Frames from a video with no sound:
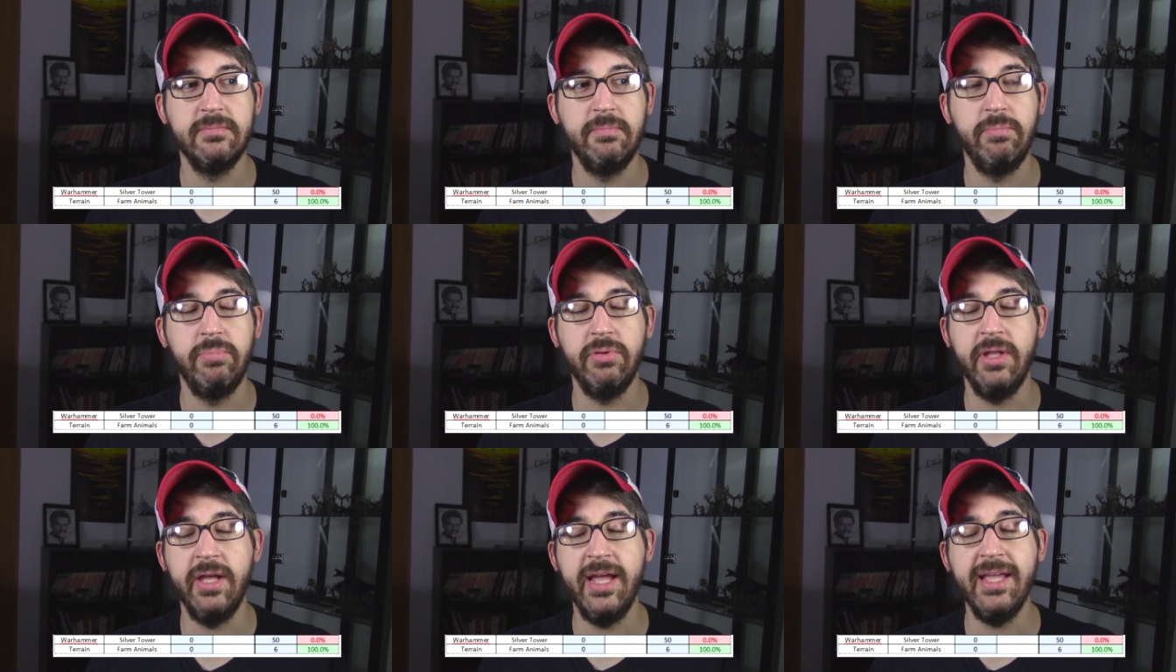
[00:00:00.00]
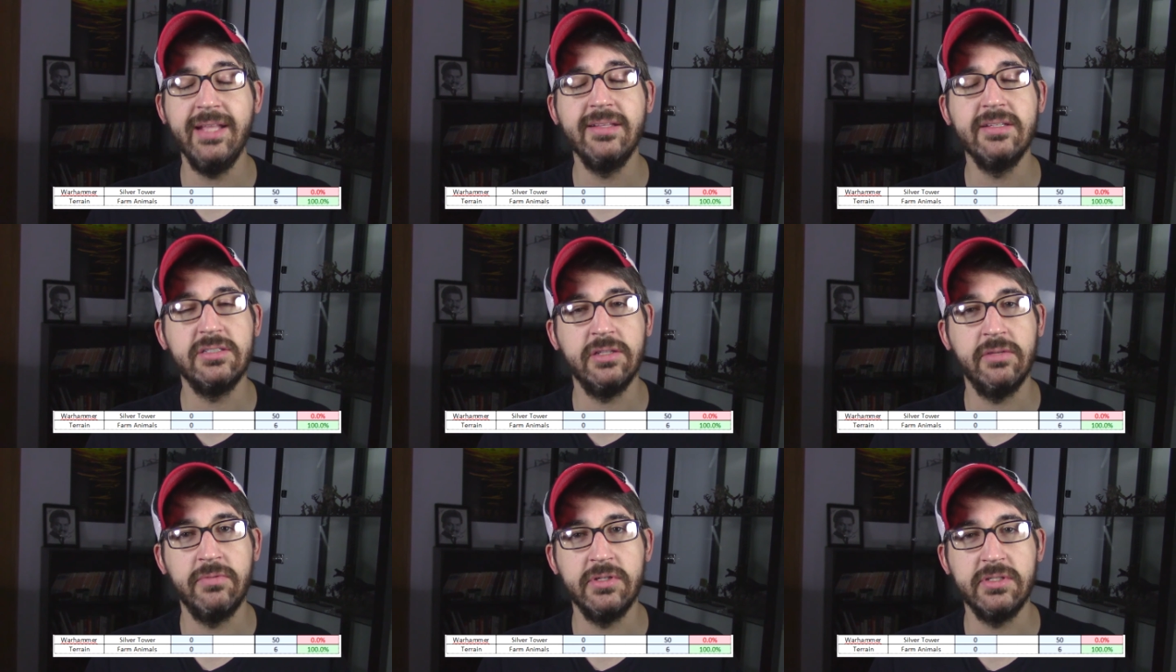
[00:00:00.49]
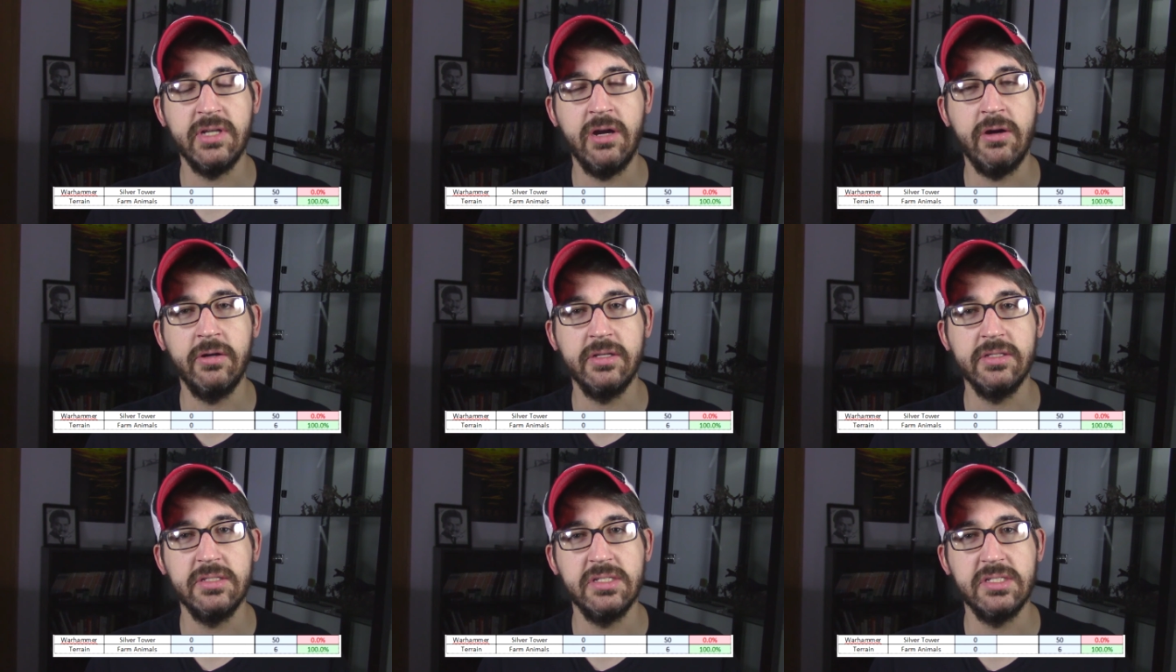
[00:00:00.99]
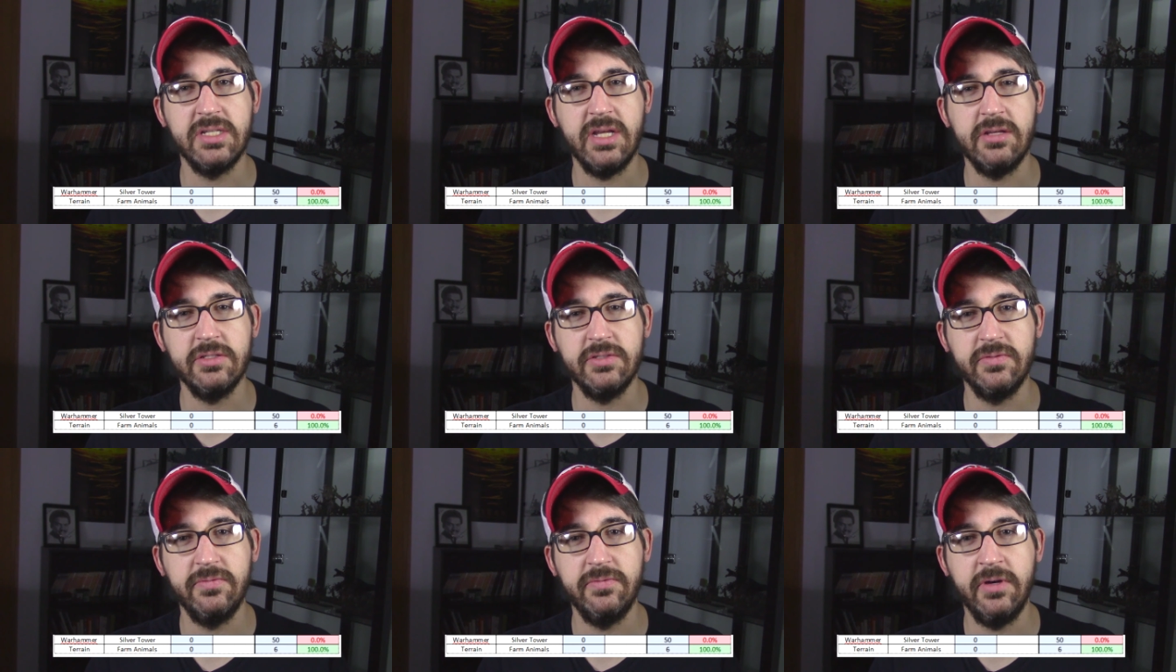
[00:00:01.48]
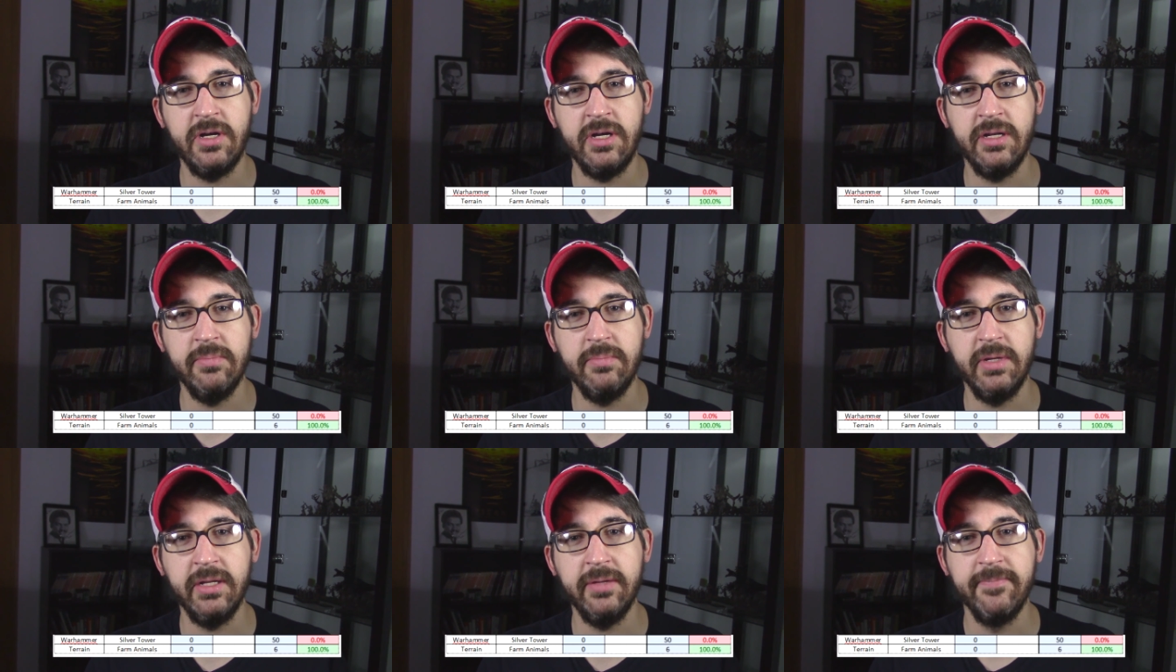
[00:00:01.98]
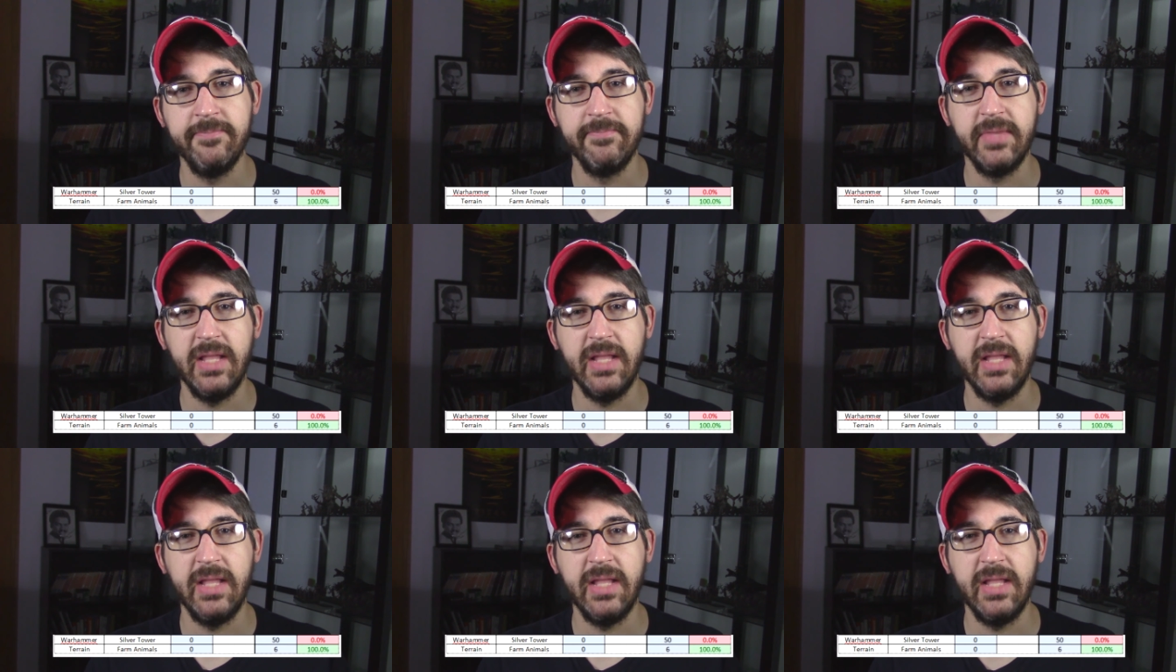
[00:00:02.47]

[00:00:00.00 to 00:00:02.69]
playing the Silver Tower because it sounds fun, but